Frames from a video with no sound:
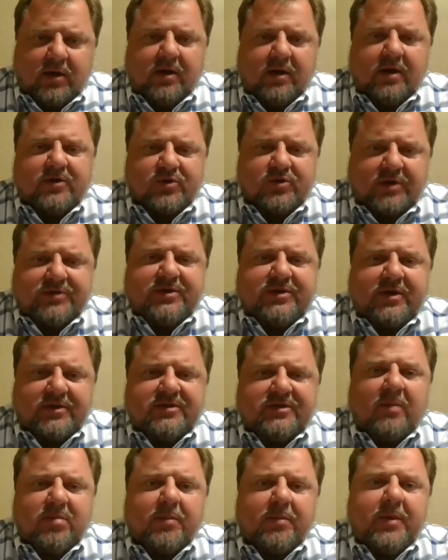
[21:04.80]
addressing a
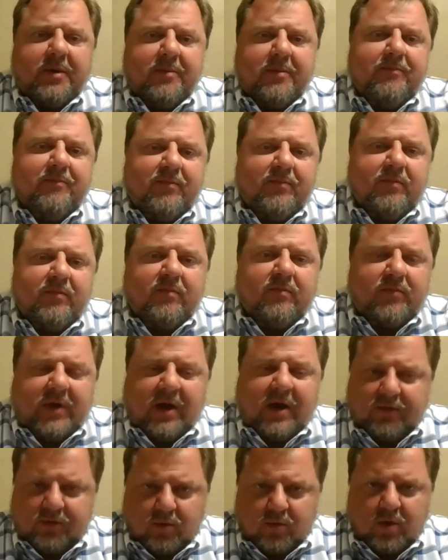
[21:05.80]
supplement
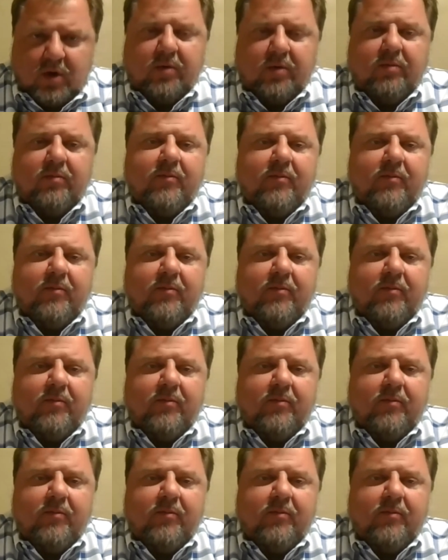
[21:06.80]
down the road.